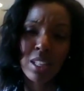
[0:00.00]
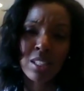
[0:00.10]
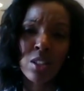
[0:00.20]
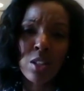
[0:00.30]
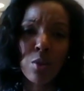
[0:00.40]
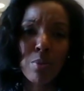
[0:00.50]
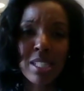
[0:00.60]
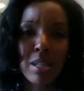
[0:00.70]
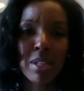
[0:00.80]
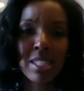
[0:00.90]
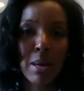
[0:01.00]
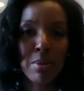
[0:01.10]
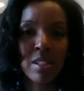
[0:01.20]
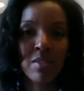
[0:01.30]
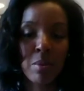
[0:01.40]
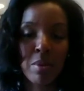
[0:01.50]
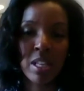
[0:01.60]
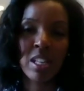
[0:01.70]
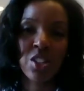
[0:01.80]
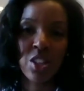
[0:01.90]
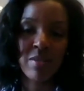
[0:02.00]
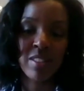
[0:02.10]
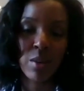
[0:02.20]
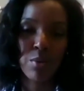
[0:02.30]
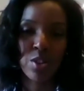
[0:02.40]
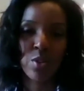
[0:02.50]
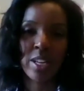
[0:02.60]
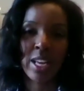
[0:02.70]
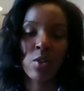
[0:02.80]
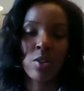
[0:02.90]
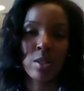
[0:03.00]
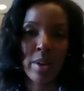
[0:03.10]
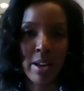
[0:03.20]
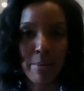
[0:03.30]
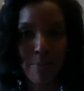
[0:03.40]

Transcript: So those would be some examples of some of the initiatives that we're doing at Goizueta.